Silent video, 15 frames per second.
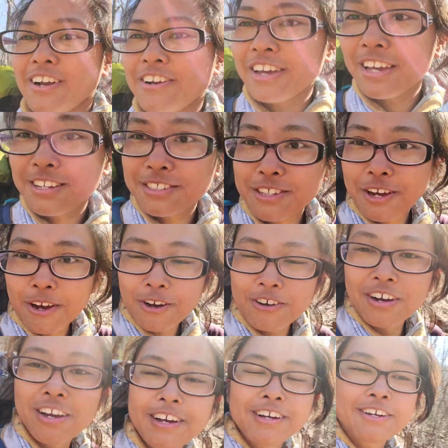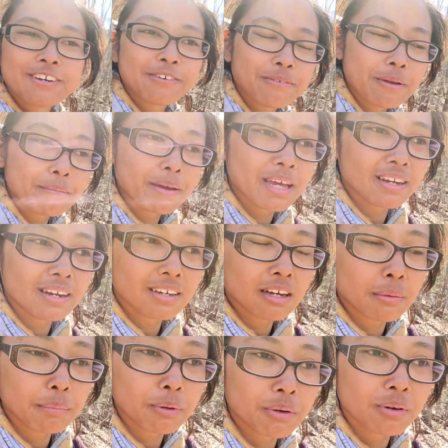Okay, so we met a
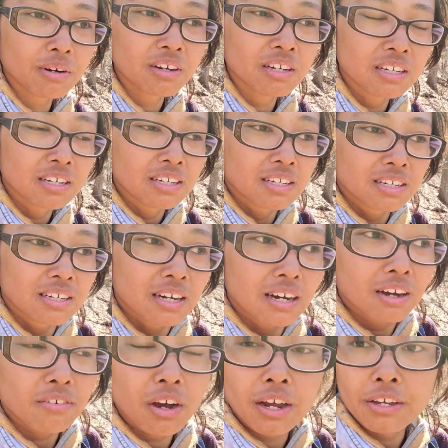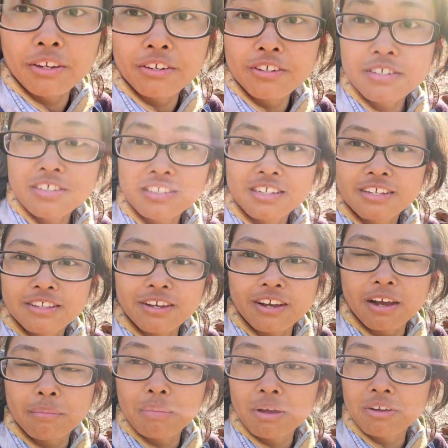couple of hikers.
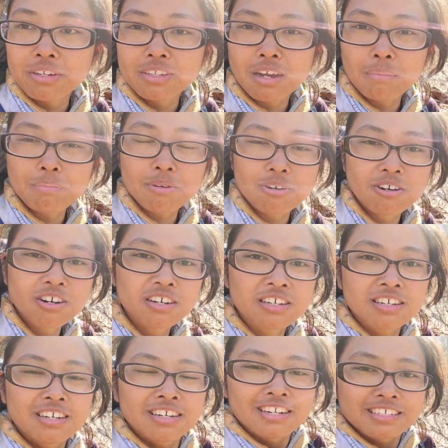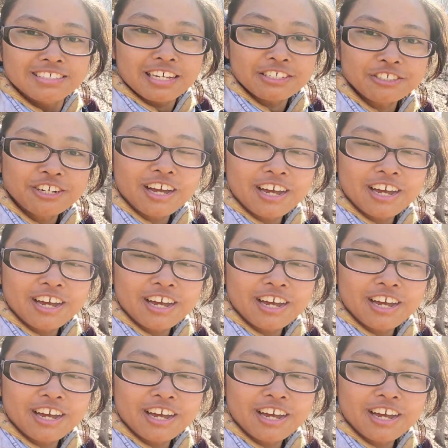They're a married couple. Section